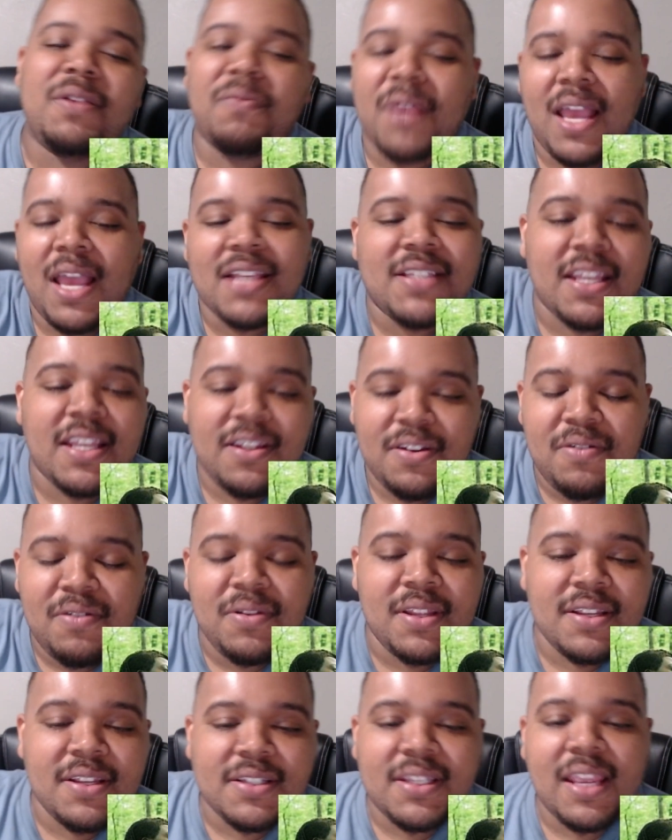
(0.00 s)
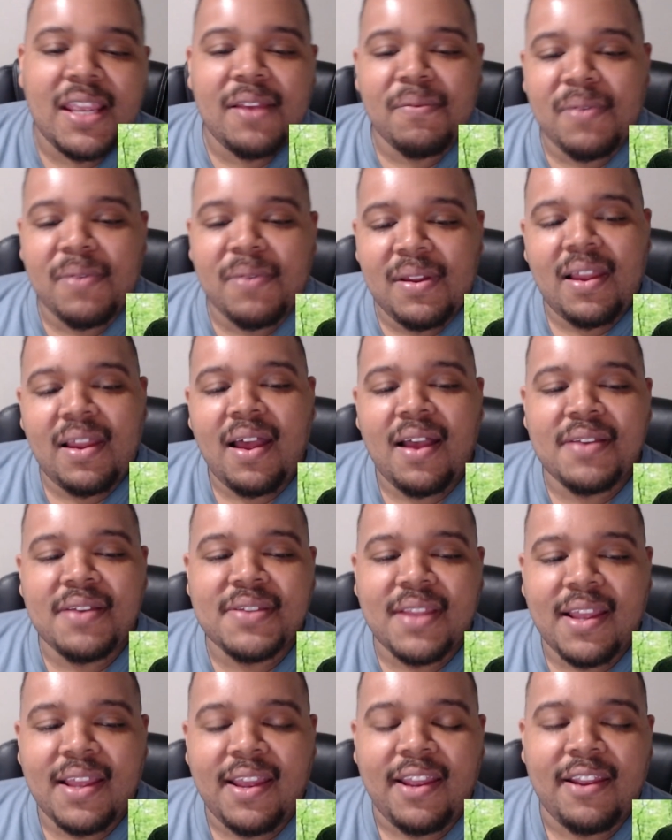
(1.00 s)
as they do this, they realize
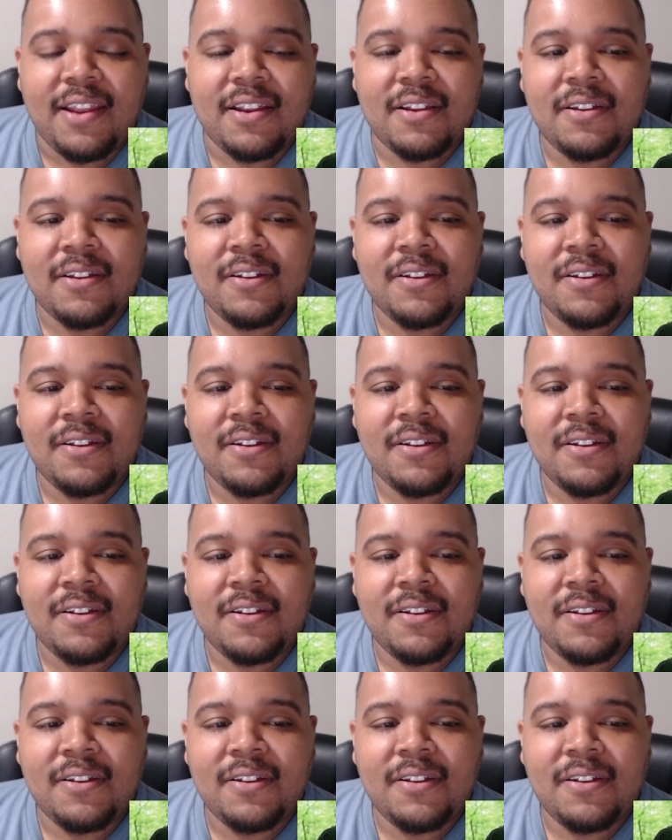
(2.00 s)
like